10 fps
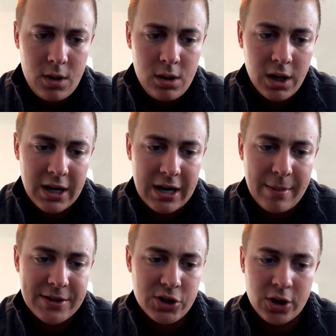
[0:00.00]
Uh,
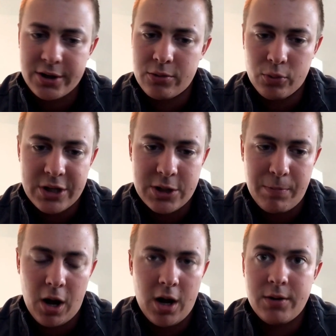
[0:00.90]
I started in
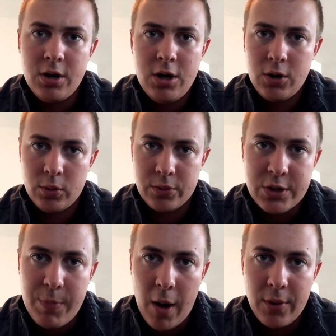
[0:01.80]
Respawn when
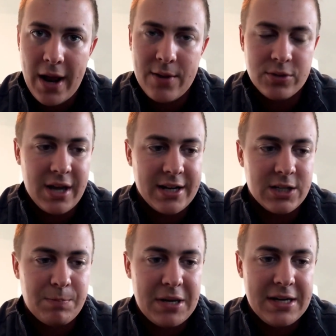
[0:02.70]
Respawn was at, was at its
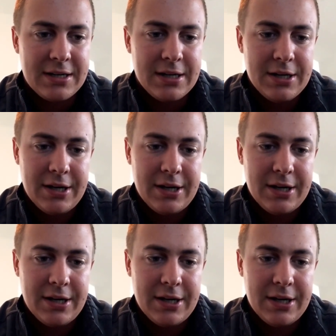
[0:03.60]
peak.